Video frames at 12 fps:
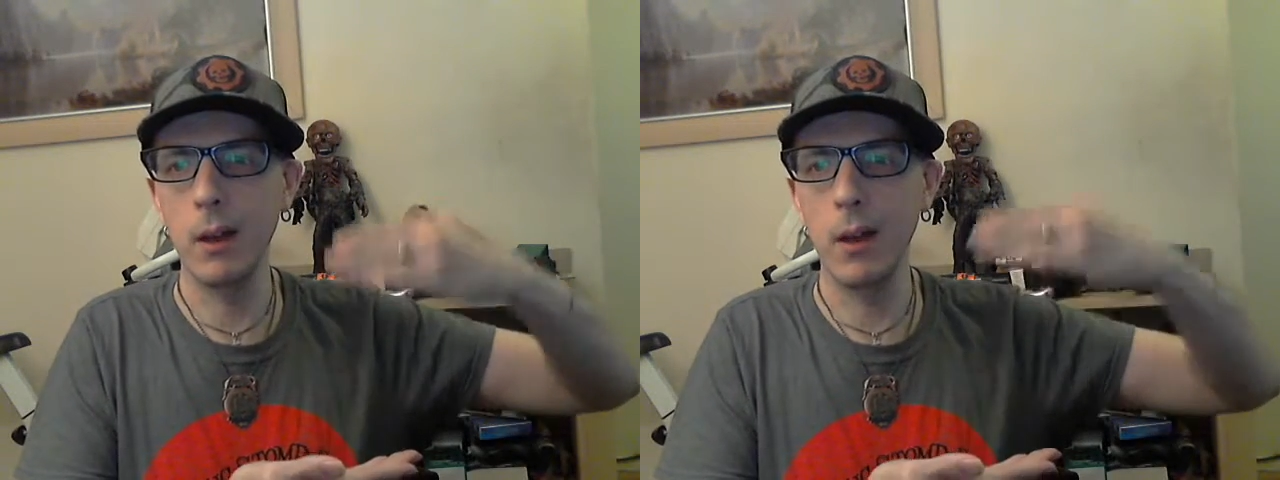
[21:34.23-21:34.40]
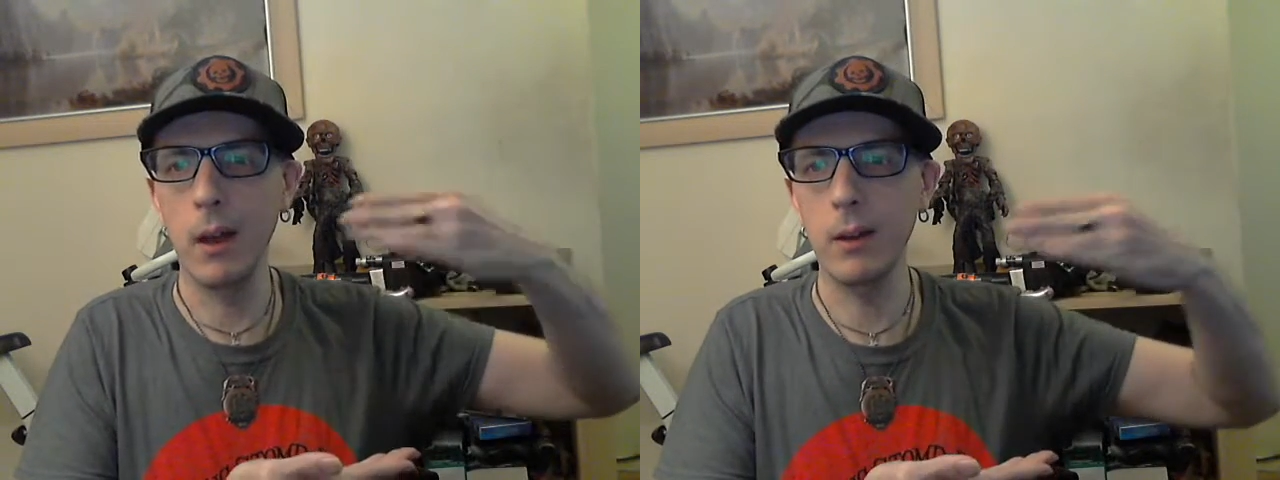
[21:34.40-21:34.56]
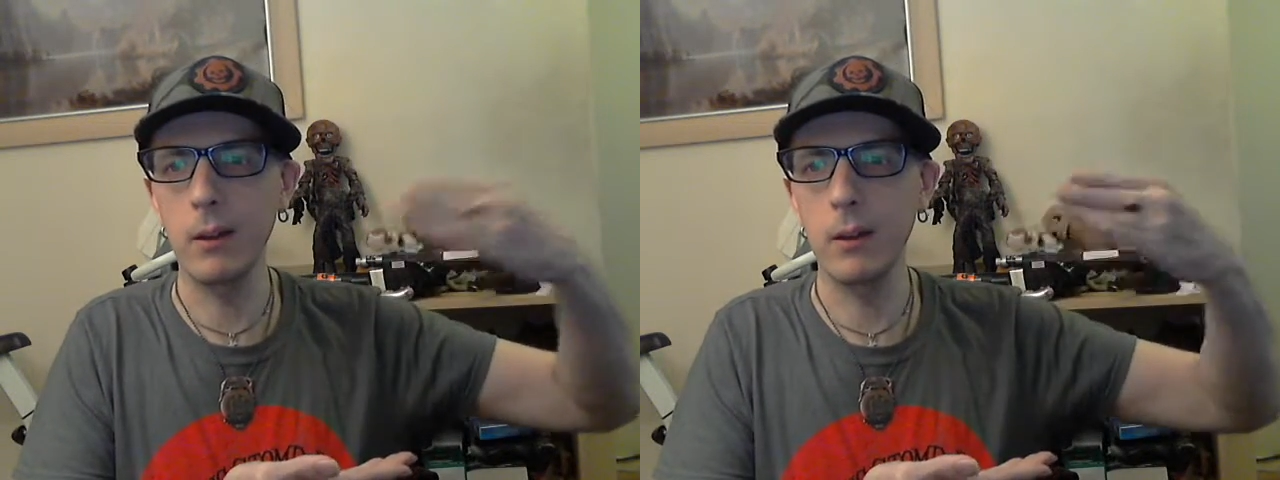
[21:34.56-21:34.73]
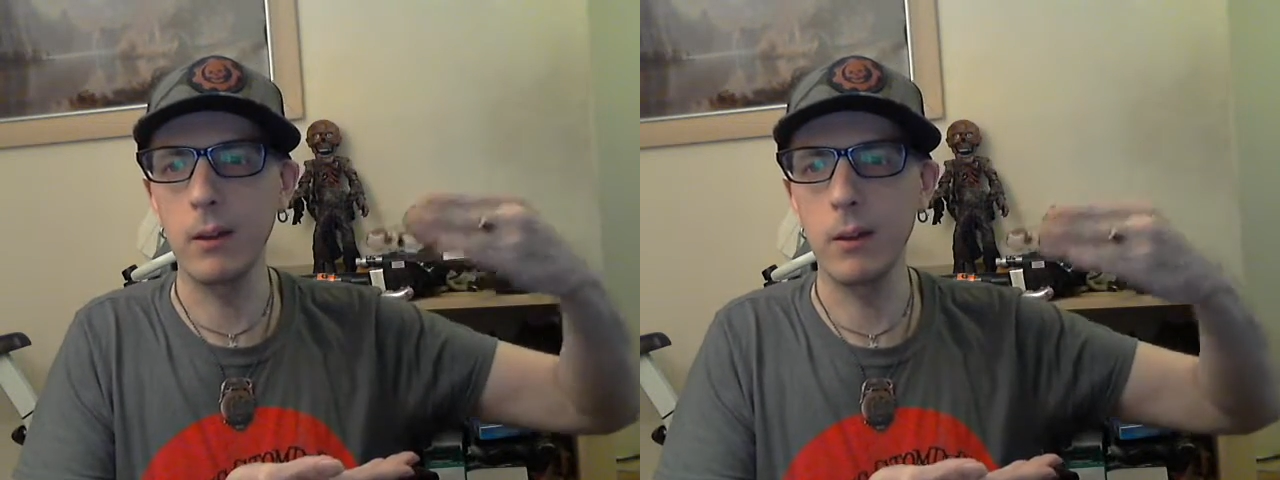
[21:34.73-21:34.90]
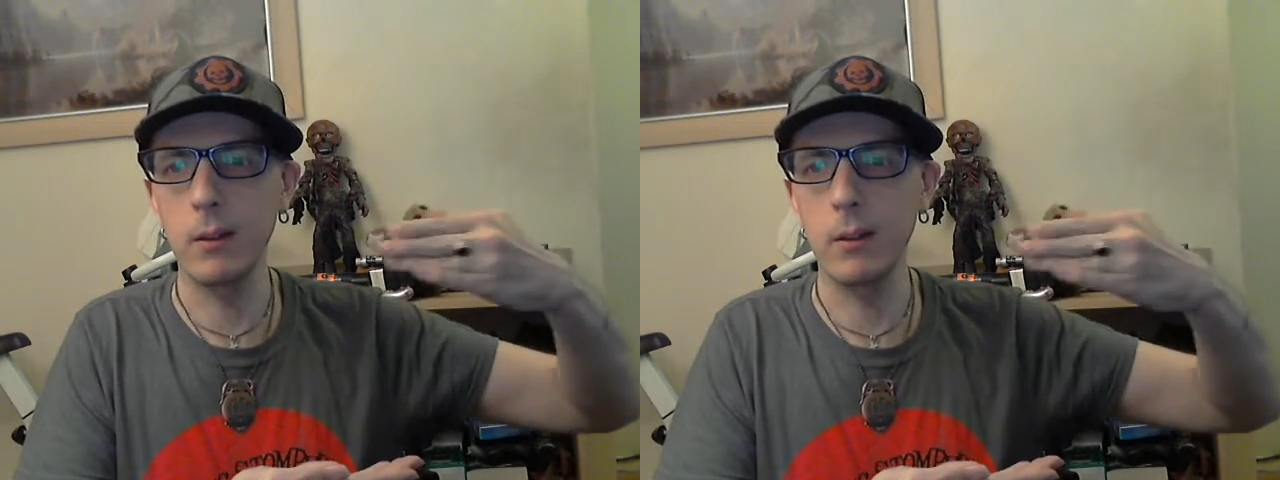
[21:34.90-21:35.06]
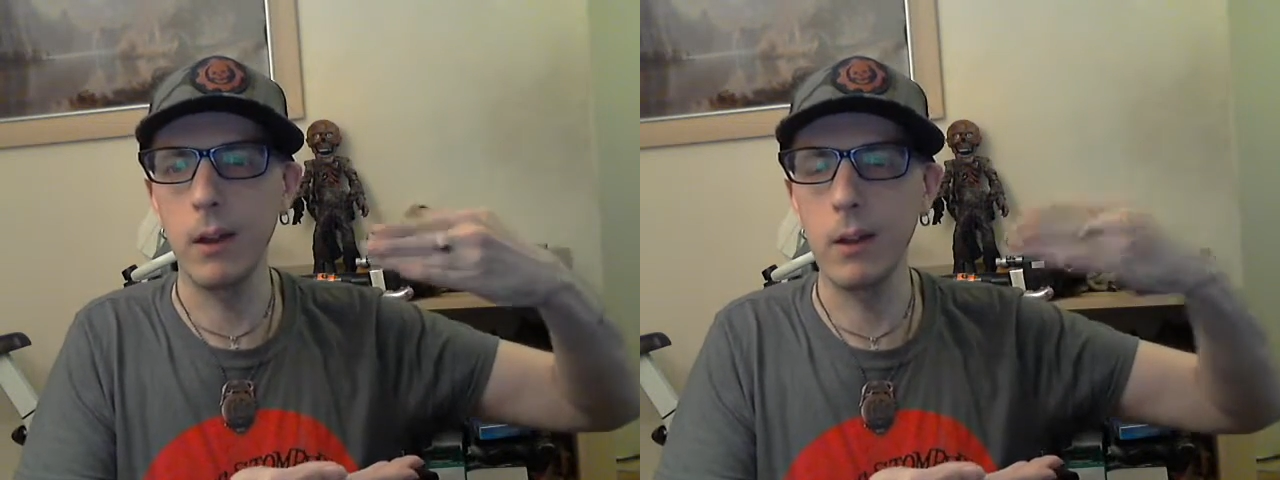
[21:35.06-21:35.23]
and
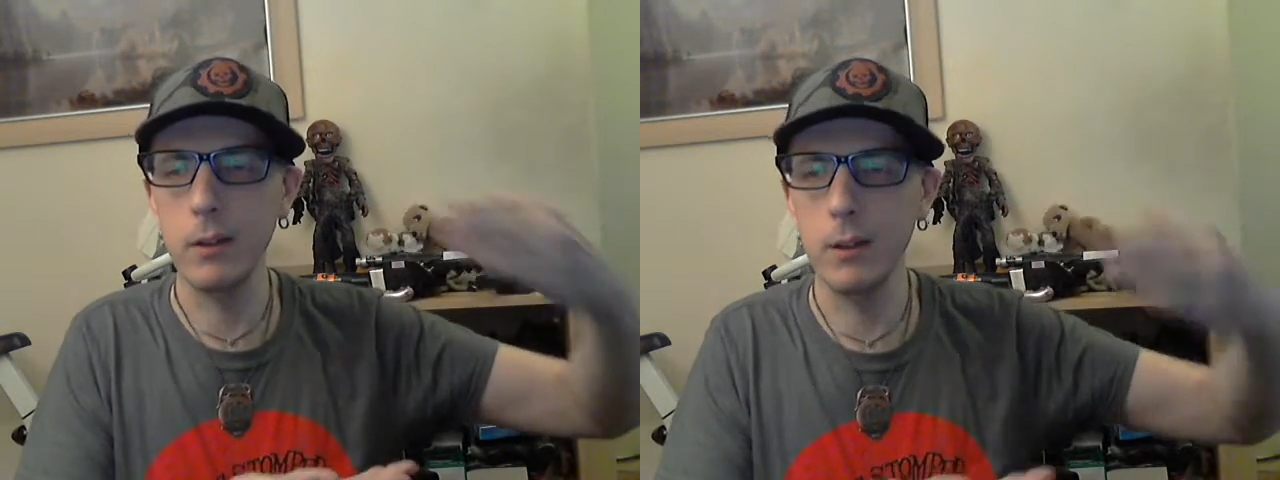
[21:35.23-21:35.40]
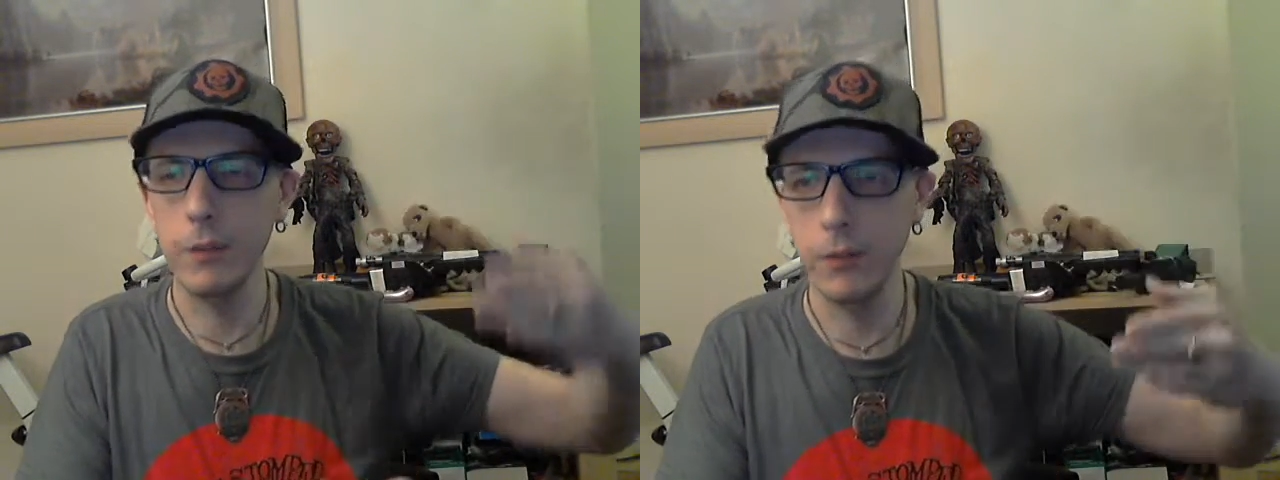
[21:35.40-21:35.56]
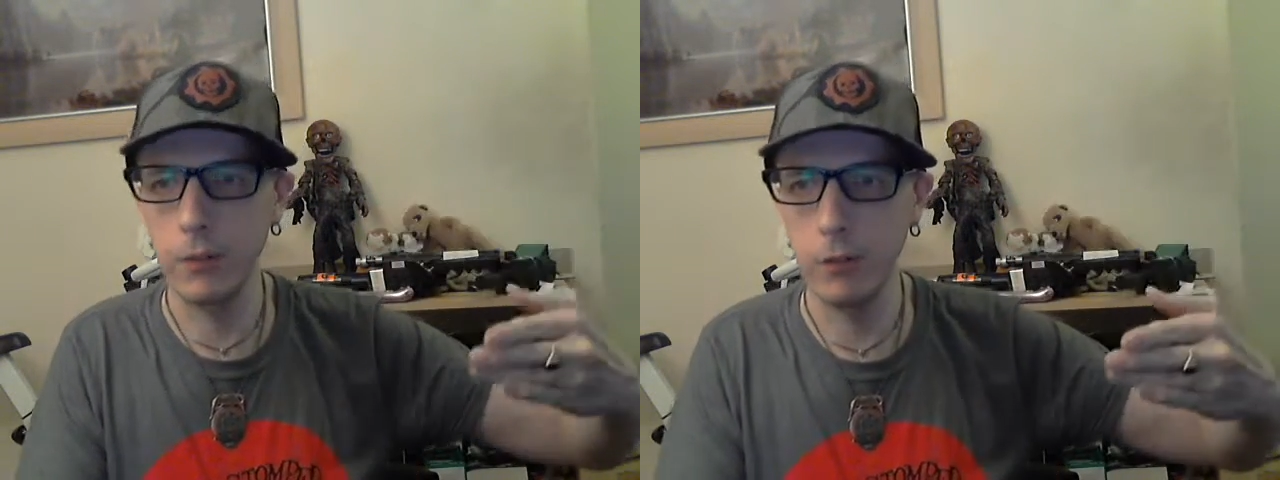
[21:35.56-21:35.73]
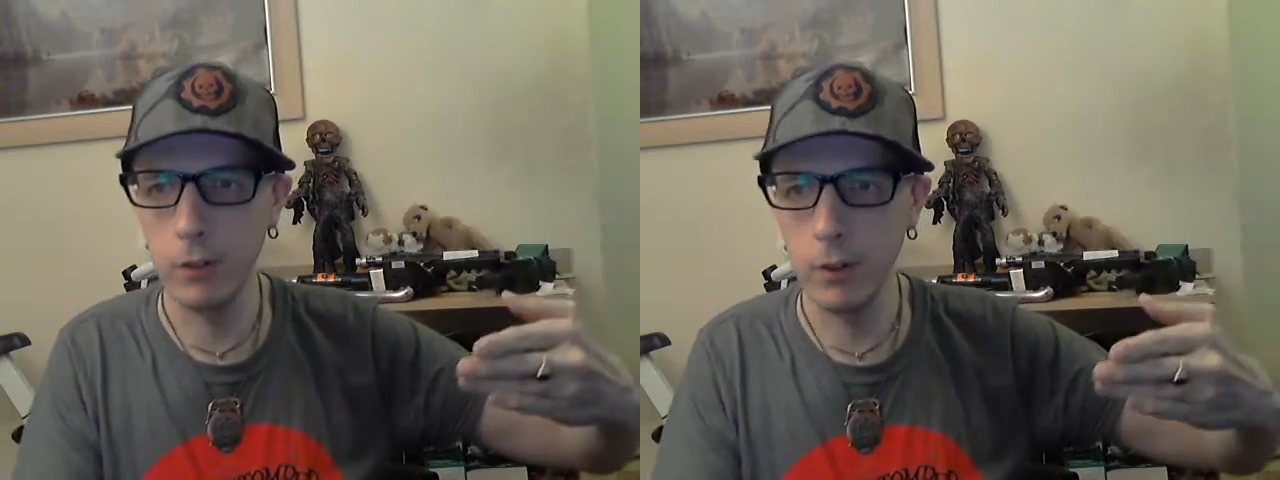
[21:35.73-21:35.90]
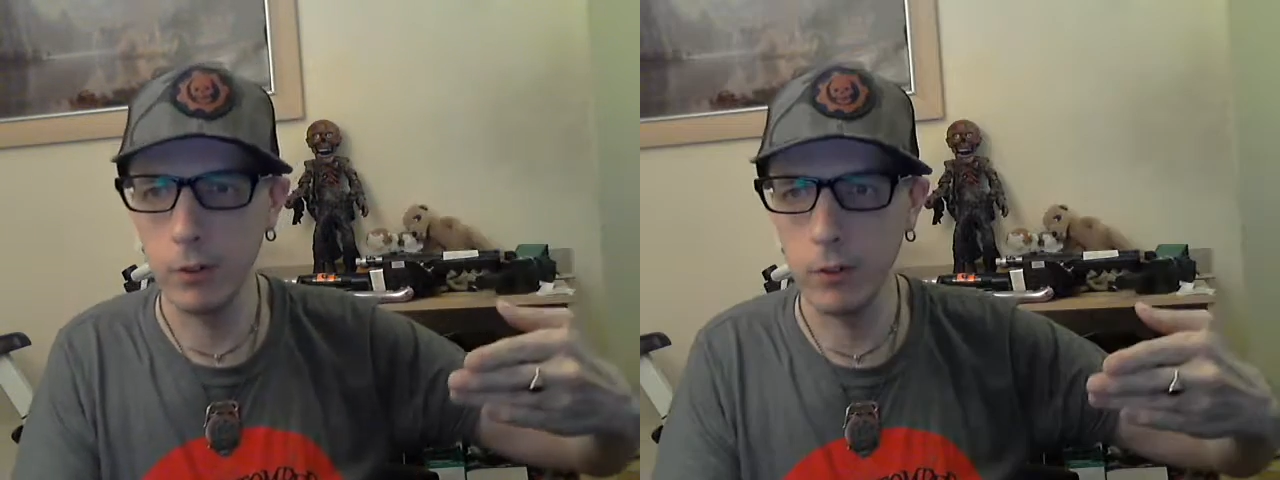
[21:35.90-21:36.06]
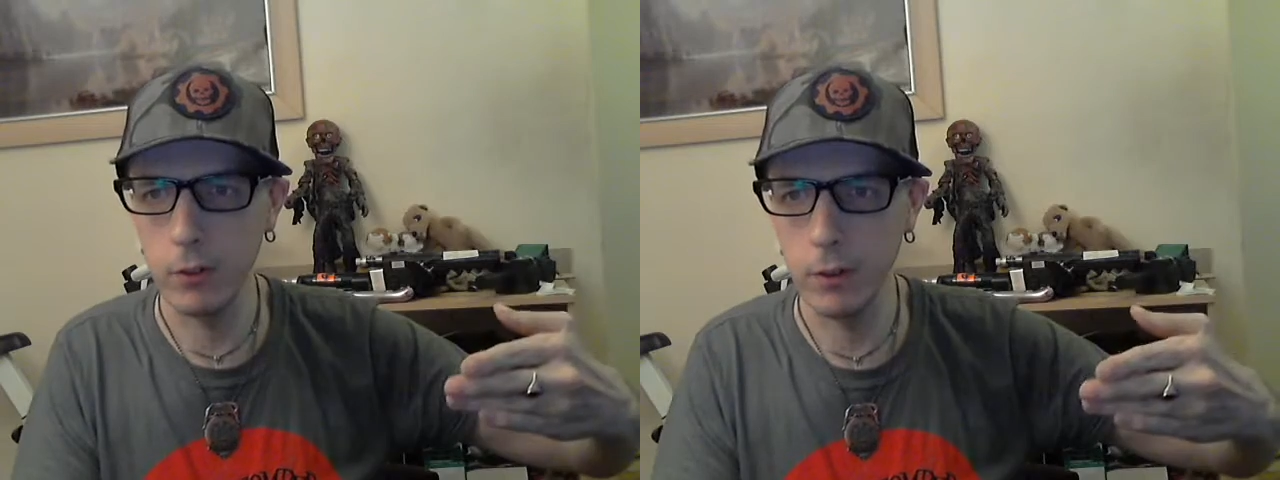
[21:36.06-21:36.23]
they had the
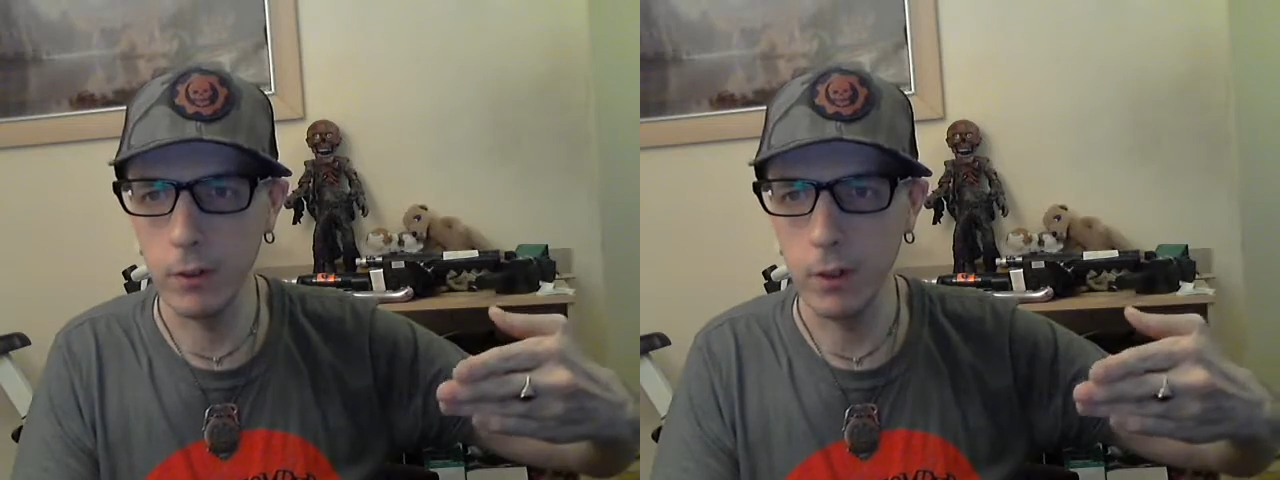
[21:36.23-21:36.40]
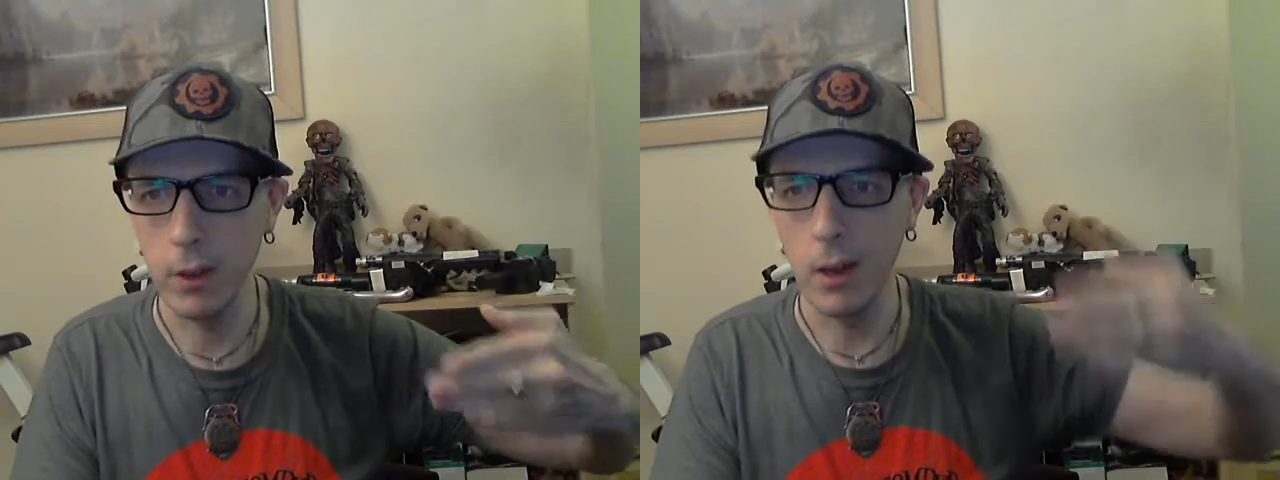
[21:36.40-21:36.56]
frustration